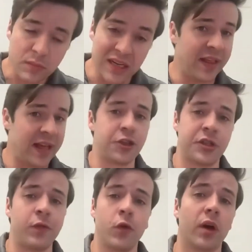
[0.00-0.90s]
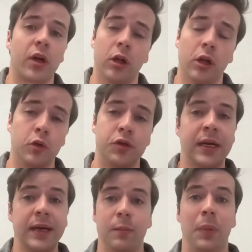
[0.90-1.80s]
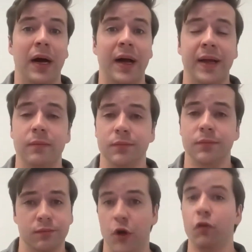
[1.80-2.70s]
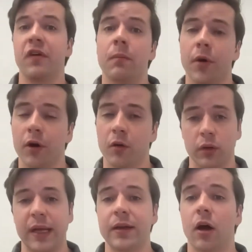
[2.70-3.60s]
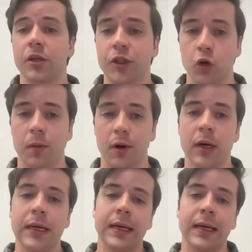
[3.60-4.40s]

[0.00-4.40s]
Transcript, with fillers: And that's just if you want to close by November or late October.